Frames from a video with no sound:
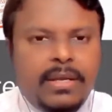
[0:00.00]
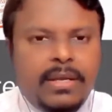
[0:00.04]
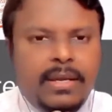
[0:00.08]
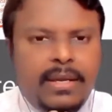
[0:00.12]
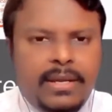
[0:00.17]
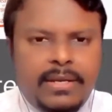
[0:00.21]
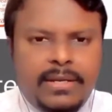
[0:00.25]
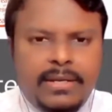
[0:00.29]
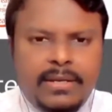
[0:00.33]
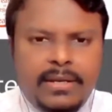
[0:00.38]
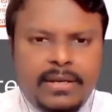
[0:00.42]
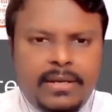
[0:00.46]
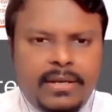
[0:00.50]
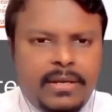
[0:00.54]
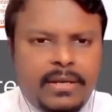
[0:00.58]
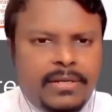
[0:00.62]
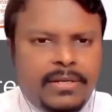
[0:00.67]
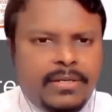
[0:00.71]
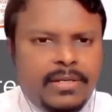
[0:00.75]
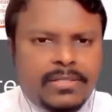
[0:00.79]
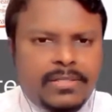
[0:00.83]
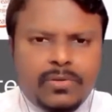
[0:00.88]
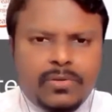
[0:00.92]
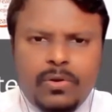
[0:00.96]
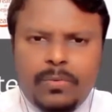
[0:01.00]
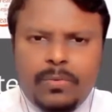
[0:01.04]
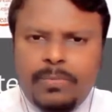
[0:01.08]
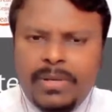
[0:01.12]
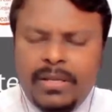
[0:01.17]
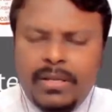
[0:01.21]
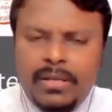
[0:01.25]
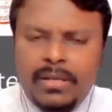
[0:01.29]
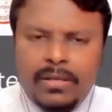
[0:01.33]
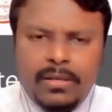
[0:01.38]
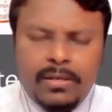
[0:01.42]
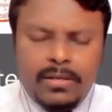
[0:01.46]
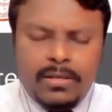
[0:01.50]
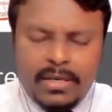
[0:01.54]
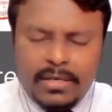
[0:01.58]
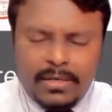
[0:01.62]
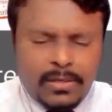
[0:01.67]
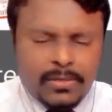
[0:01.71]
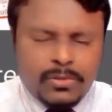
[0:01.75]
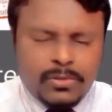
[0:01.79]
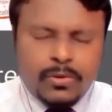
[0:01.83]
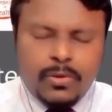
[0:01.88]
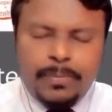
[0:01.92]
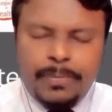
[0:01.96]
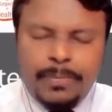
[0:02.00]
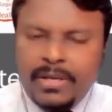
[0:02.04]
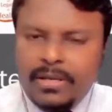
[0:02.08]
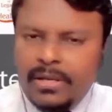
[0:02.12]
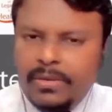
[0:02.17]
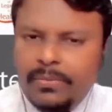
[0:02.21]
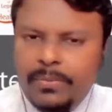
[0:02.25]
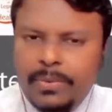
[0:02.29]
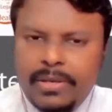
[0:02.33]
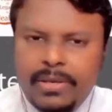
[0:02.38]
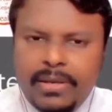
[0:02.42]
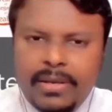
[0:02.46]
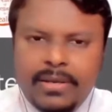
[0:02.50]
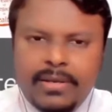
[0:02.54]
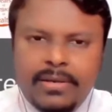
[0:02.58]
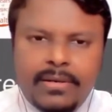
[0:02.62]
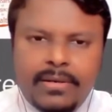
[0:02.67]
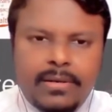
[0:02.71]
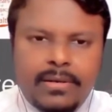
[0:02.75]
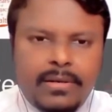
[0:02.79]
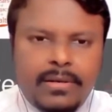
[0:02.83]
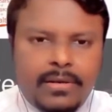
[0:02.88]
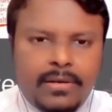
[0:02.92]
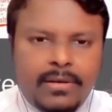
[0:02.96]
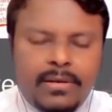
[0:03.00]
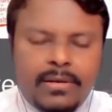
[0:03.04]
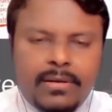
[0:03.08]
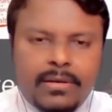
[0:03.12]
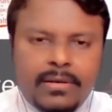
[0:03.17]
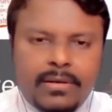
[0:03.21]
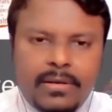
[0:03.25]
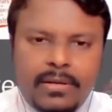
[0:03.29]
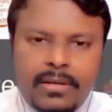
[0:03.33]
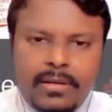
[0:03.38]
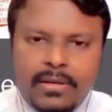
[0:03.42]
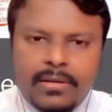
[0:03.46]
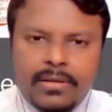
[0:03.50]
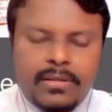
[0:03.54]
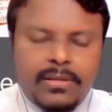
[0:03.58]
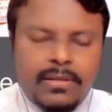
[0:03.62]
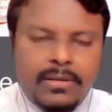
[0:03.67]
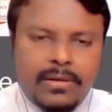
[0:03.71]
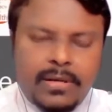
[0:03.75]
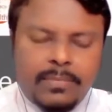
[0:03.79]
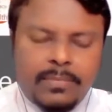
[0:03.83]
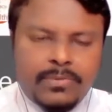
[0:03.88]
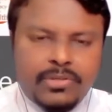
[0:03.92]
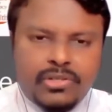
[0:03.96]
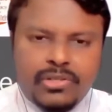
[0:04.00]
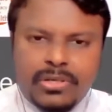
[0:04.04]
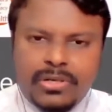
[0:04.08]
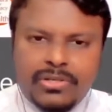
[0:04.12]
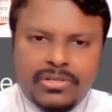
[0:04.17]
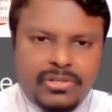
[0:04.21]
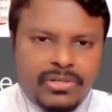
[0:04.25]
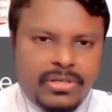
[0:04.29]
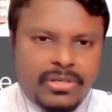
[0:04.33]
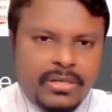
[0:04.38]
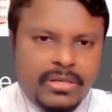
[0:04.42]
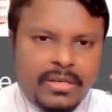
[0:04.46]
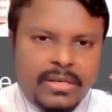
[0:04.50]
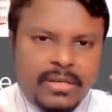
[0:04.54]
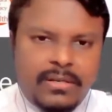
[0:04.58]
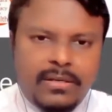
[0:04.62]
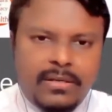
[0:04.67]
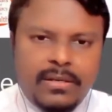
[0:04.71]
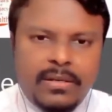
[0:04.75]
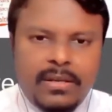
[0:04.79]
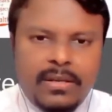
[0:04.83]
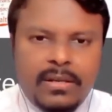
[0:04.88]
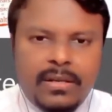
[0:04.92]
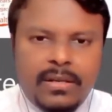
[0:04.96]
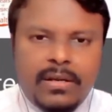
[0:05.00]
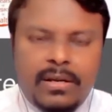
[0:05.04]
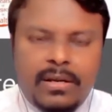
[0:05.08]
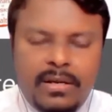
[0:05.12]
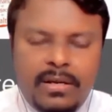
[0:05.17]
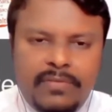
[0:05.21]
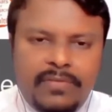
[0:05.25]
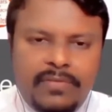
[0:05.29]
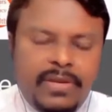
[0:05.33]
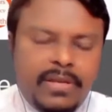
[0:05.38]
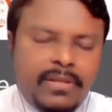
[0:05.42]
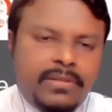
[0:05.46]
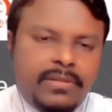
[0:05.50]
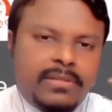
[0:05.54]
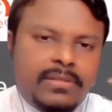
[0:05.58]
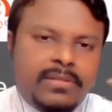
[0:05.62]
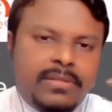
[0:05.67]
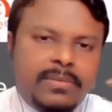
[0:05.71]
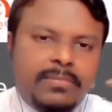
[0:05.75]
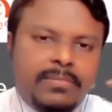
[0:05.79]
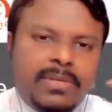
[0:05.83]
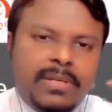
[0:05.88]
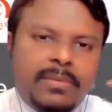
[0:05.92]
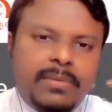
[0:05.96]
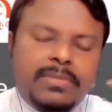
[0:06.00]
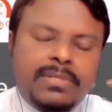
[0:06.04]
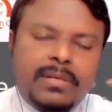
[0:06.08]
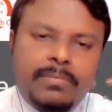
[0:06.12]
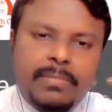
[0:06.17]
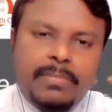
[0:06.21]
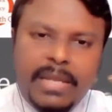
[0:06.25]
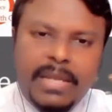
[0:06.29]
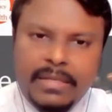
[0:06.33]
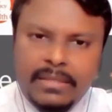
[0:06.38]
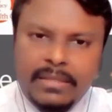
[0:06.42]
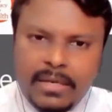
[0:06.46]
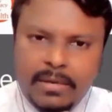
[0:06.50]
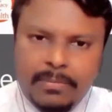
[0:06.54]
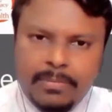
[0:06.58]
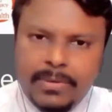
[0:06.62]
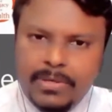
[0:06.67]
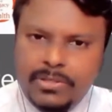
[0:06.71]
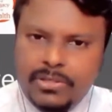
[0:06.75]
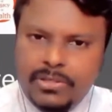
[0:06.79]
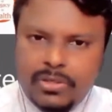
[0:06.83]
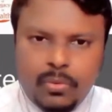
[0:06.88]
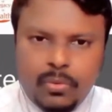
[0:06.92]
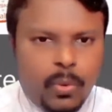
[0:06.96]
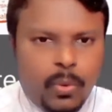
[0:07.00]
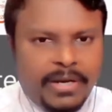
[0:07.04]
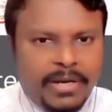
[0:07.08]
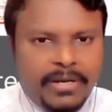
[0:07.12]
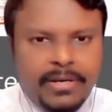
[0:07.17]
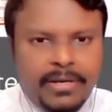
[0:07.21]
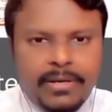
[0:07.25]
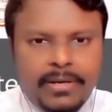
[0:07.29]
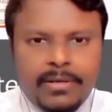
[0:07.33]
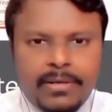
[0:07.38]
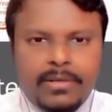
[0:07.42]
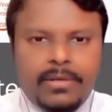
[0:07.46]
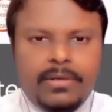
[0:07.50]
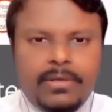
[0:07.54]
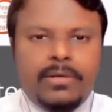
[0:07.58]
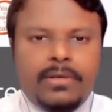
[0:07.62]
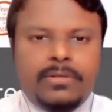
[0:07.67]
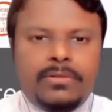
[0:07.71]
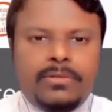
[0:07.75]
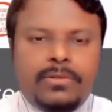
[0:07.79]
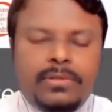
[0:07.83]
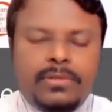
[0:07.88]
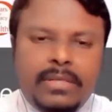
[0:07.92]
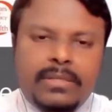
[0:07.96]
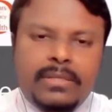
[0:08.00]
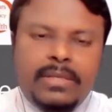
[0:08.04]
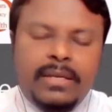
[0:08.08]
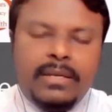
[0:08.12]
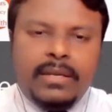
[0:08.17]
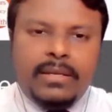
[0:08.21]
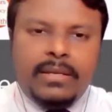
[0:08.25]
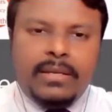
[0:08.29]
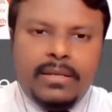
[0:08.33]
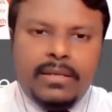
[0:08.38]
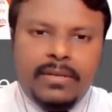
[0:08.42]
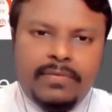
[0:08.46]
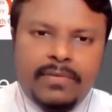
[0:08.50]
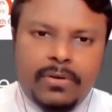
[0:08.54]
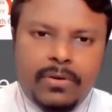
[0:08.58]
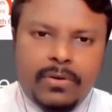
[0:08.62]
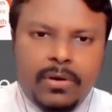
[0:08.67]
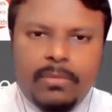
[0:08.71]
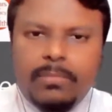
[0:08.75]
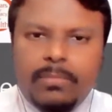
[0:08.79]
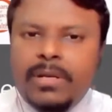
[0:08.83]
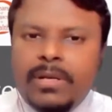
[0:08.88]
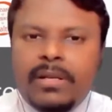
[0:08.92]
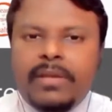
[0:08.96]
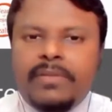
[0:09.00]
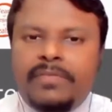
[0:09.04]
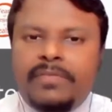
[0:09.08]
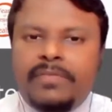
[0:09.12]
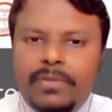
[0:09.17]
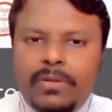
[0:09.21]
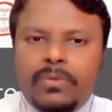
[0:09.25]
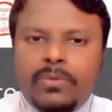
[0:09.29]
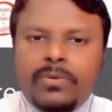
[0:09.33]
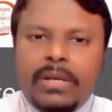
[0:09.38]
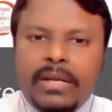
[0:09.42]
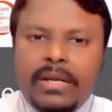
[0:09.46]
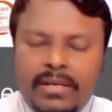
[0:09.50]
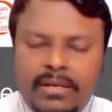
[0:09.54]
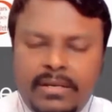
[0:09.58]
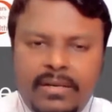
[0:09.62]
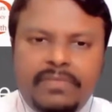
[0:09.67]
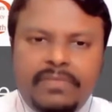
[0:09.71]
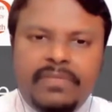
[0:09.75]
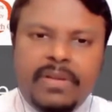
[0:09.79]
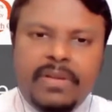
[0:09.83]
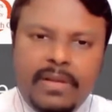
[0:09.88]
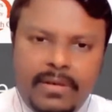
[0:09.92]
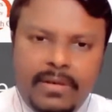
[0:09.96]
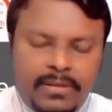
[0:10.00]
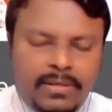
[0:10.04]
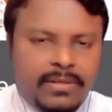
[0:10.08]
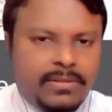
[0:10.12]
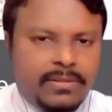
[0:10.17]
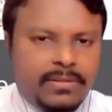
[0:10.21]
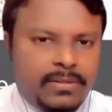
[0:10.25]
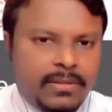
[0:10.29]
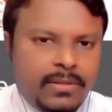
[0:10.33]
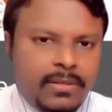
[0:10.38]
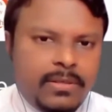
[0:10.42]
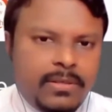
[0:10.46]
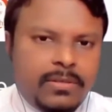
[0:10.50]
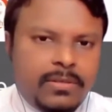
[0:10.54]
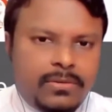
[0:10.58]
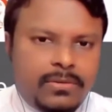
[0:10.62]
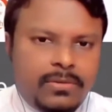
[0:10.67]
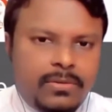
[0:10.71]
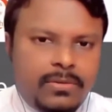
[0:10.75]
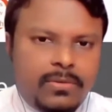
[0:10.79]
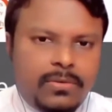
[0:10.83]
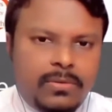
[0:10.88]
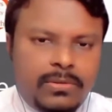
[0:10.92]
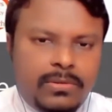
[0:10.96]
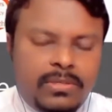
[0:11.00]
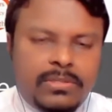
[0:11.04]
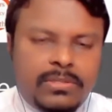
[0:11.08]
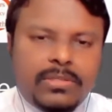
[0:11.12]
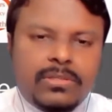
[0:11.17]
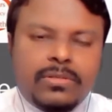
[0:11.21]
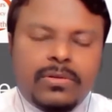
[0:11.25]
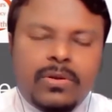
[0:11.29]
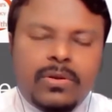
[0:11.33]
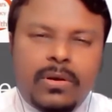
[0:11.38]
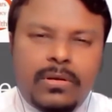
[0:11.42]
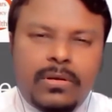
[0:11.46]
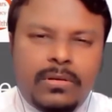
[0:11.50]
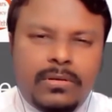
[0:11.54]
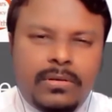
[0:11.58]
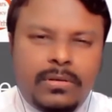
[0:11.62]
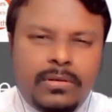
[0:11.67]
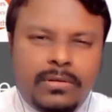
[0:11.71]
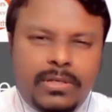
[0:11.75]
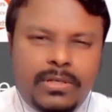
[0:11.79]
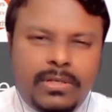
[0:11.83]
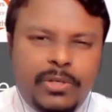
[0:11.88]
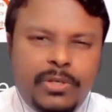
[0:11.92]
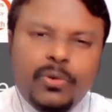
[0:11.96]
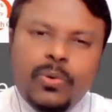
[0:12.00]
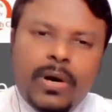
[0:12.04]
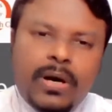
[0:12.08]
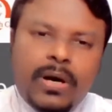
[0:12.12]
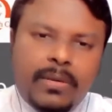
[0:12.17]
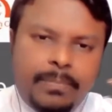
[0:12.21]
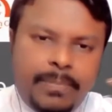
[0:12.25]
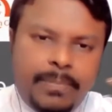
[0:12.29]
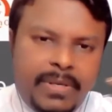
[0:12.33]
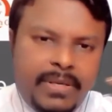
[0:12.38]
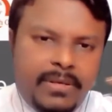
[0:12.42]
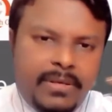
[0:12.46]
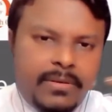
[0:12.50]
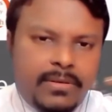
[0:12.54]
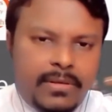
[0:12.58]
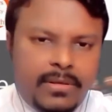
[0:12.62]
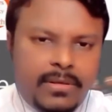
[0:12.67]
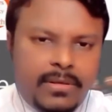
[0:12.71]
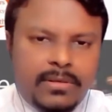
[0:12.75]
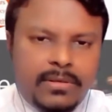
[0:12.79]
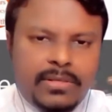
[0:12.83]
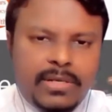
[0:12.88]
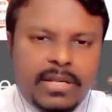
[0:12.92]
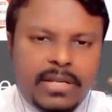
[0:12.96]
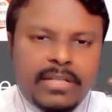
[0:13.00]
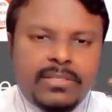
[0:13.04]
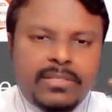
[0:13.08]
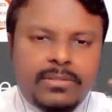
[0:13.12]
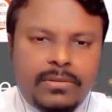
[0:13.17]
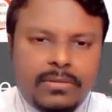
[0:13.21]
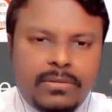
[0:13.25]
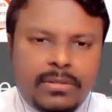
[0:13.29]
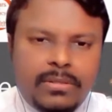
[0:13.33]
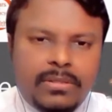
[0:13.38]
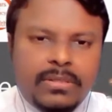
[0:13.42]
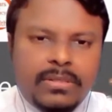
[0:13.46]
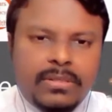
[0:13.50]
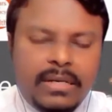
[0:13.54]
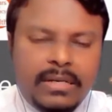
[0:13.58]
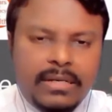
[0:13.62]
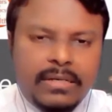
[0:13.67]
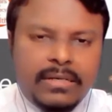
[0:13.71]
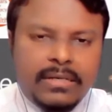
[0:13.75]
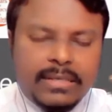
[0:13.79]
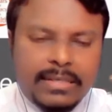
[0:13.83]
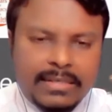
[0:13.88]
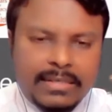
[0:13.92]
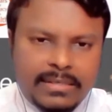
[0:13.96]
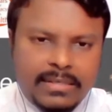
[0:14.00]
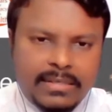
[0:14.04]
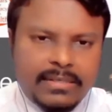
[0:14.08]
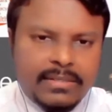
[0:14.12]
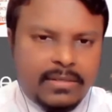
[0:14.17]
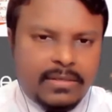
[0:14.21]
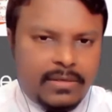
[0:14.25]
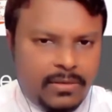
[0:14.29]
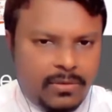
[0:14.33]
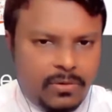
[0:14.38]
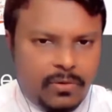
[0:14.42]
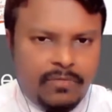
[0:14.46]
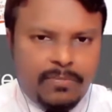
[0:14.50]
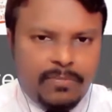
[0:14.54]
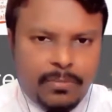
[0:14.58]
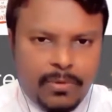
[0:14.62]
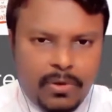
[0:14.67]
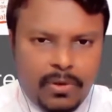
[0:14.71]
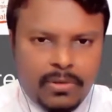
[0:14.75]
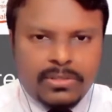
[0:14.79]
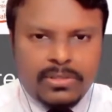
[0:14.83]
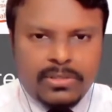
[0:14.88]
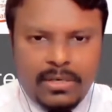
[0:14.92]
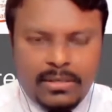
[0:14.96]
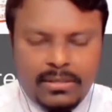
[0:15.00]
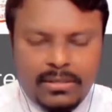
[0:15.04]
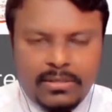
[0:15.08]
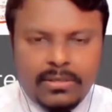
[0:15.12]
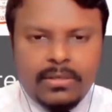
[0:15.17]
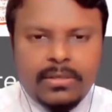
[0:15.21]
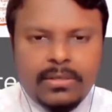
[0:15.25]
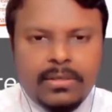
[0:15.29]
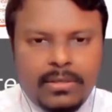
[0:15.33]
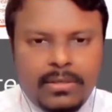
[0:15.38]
And endoscopically, we can clear the obstruction and alleviate the symptoms and make the aperture wider, so that they can live a normal life without any difficulties. So this is called TURP, transurethral resection of prostate.